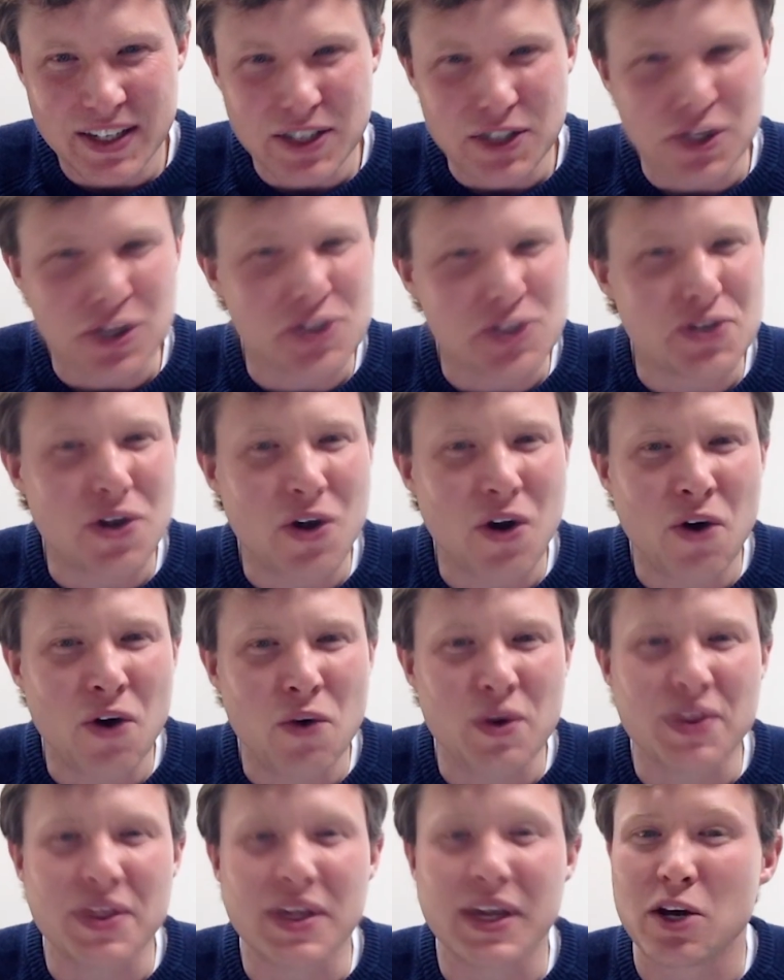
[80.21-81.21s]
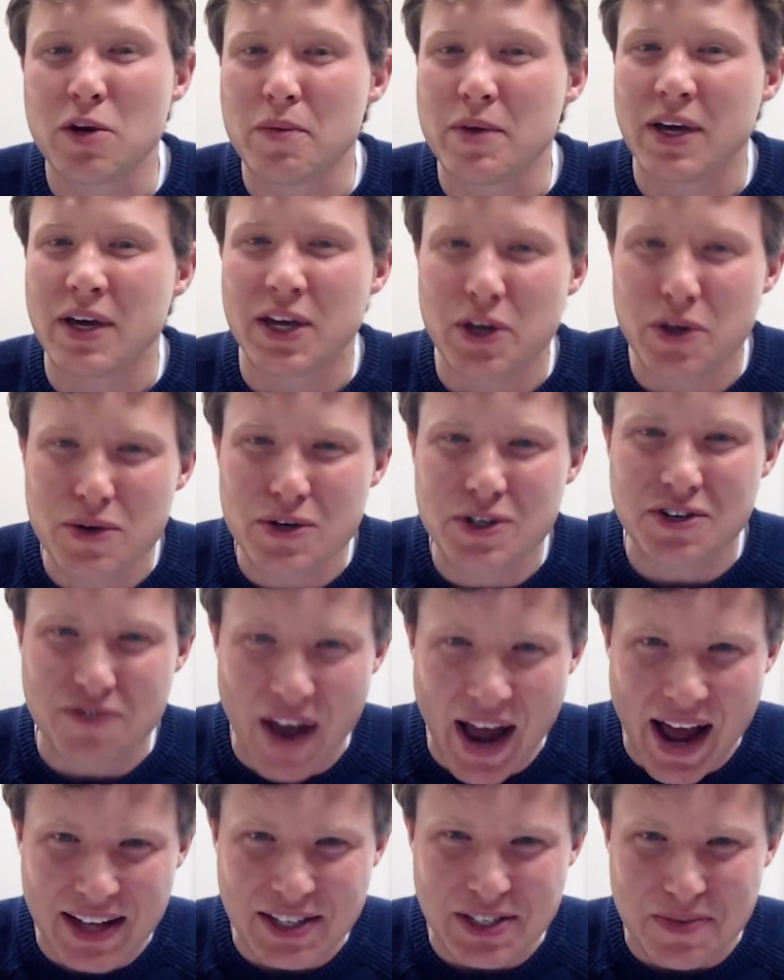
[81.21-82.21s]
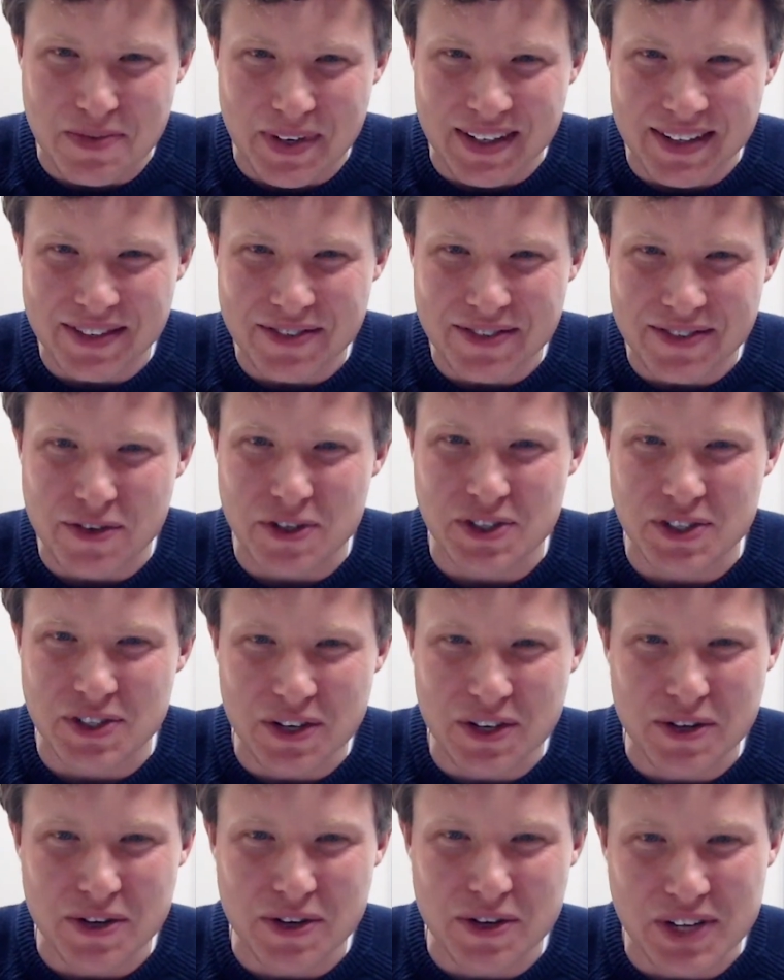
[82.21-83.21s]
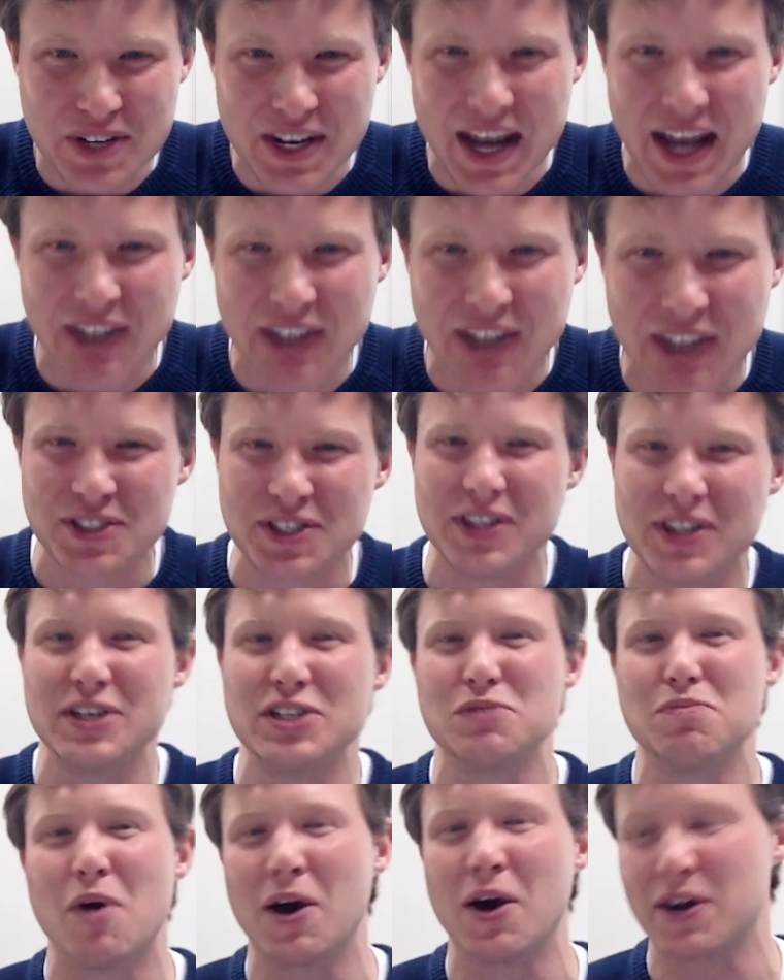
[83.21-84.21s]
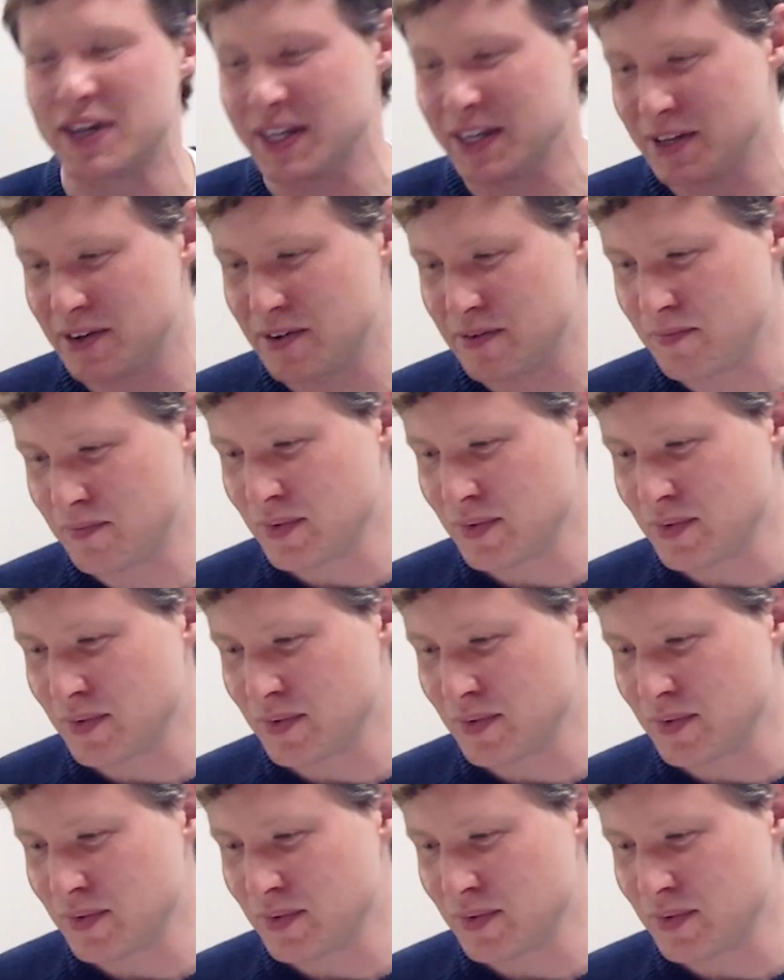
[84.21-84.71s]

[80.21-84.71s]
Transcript: Just know we think it'll be a huge advancement for single-use connections in this market.